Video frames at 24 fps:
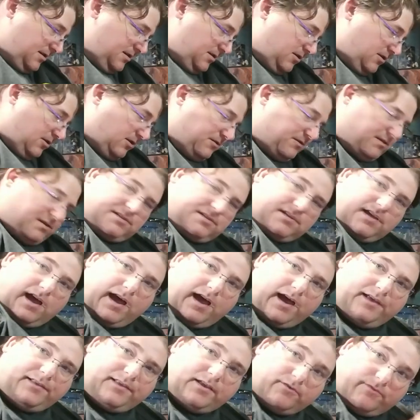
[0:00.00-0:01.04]
on the
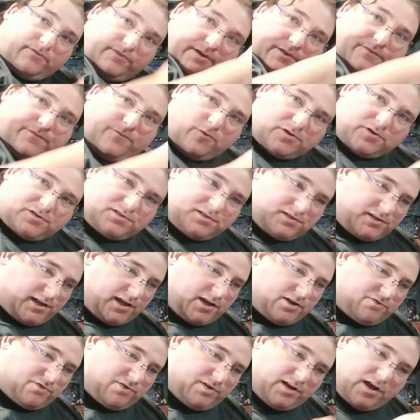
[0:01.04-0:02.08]
side that reinforces the
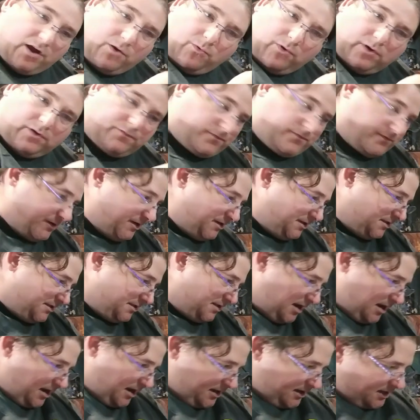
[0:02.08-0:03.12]
gantry. You got one for each
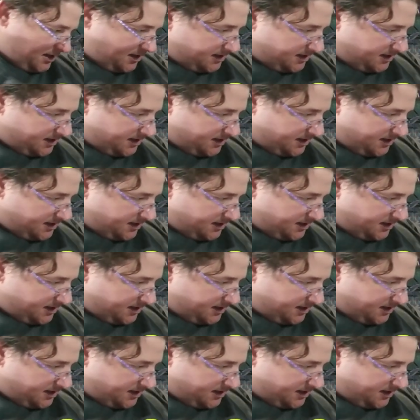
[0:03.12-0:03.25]
side.